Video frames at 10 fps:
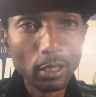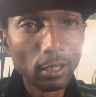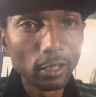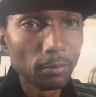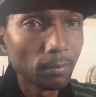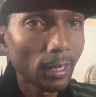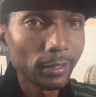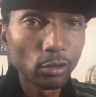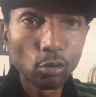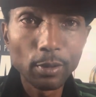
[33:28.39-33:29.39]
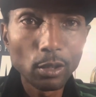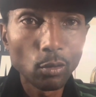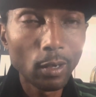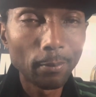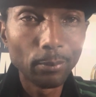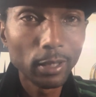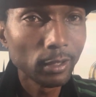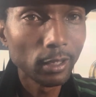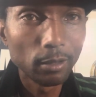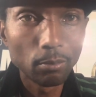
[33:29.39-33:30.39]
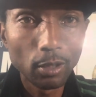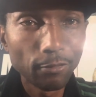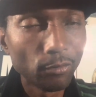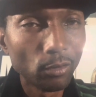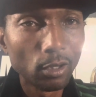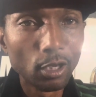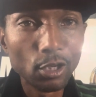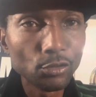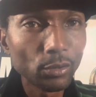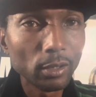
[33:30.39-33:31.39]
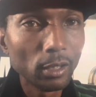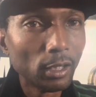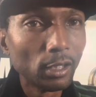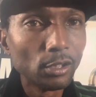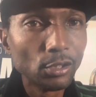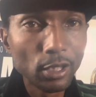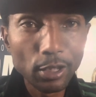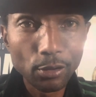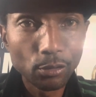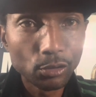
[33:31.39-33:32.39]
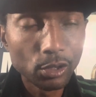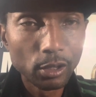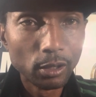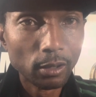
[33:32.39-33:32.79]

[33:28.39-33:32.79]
Anybody know me know I've been getting money for 100 years.